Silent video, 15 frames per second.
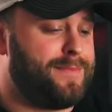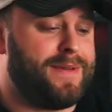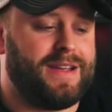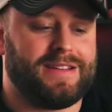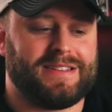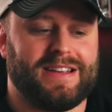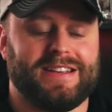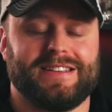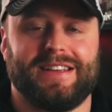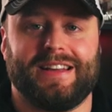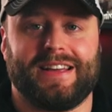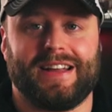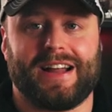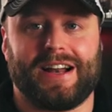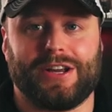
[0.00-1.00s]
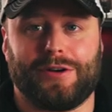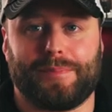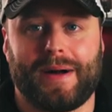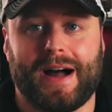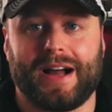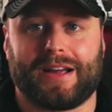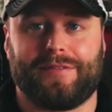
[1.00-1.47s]
gonna be as easy to get out of your
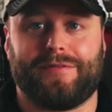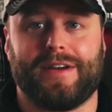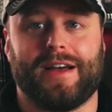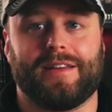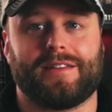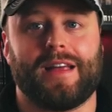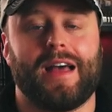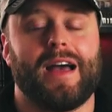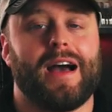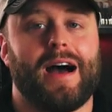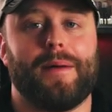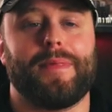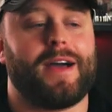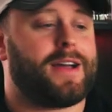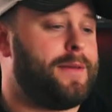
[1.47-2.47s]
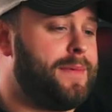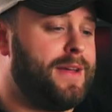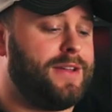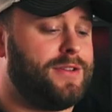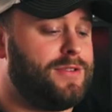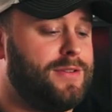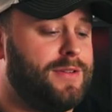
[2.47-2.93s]
pocket fast. I'm not gonna
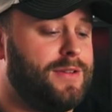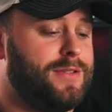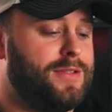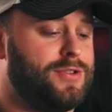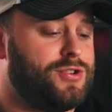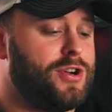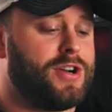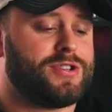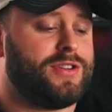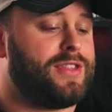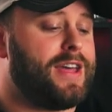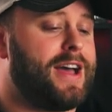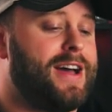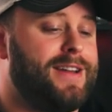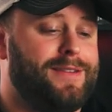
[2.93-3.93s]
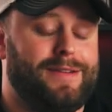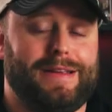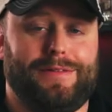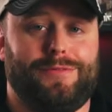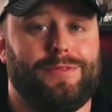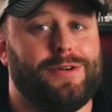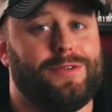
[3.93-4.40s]
be the judge of that. Eh,
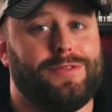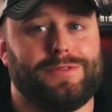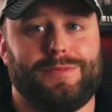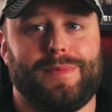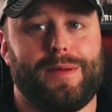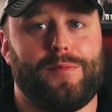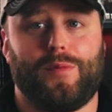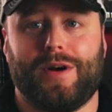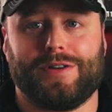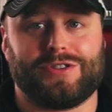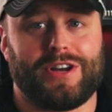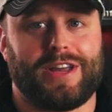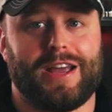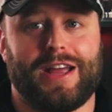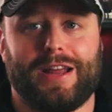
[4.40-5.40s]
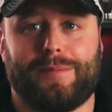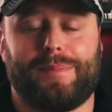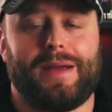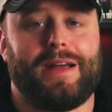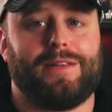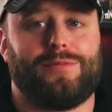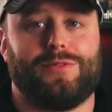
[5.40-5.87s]
who knows? You may wear gigantic
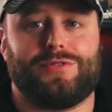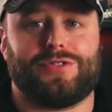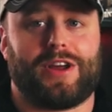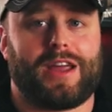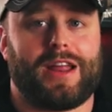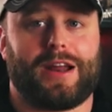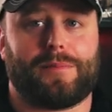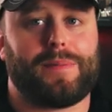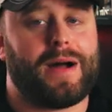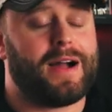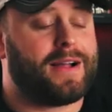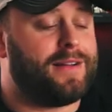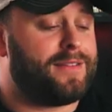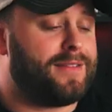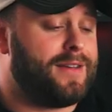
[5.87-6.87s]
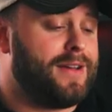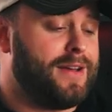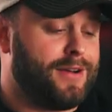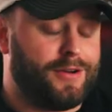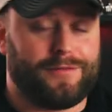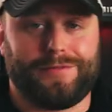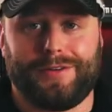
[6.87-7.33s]
pants with gigantic pockets.
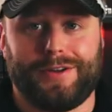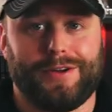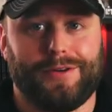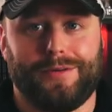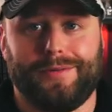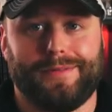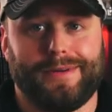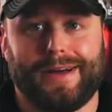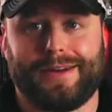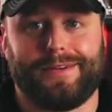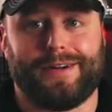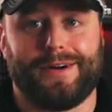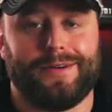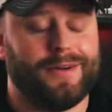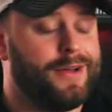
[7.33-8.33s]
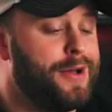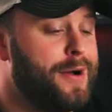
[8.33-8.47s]
Good for you. I don't know.